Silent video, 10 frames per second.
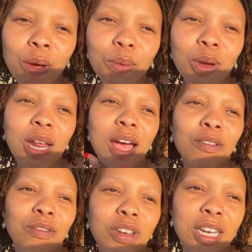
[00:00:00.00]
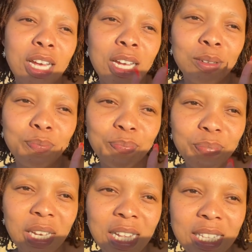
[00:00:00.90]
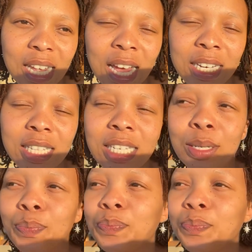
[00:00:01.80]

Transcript: We're gonna have dinner inside, and then